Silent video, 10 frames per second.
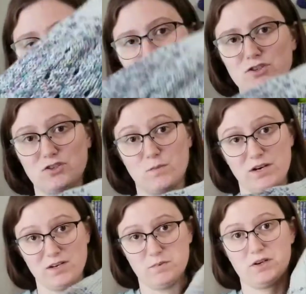you just
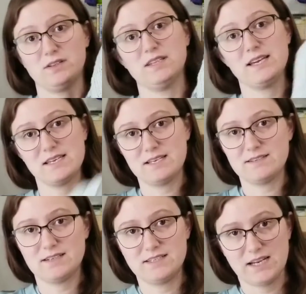wanted to put on leggings
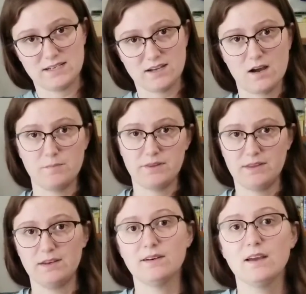and a tank top and
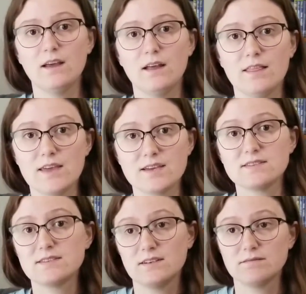then
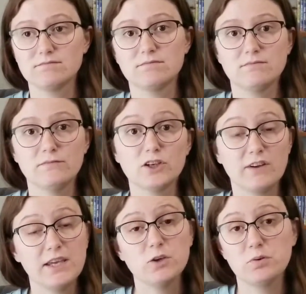this and look
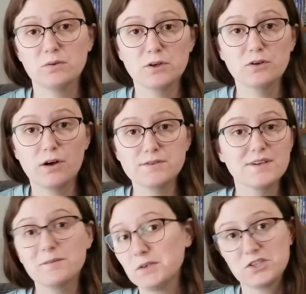like you put real clothes
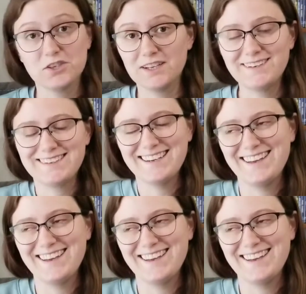on, but you didn't.